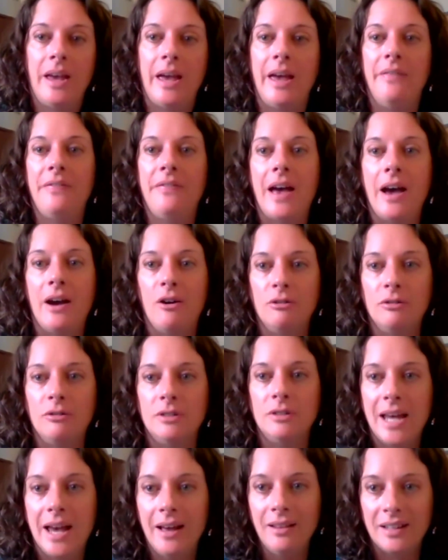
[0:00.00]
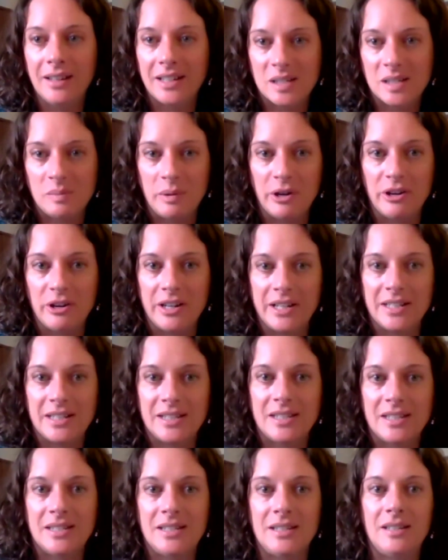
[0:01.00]
And that hotel
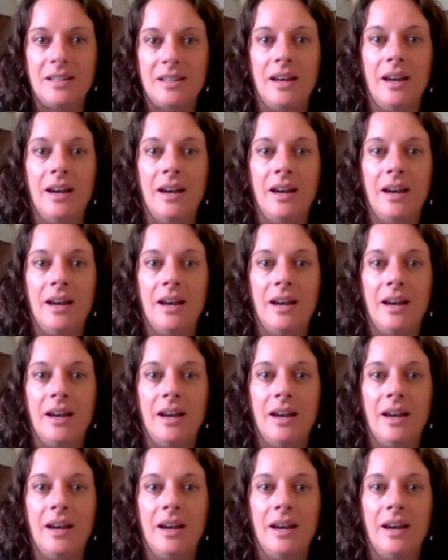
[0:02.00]
experienced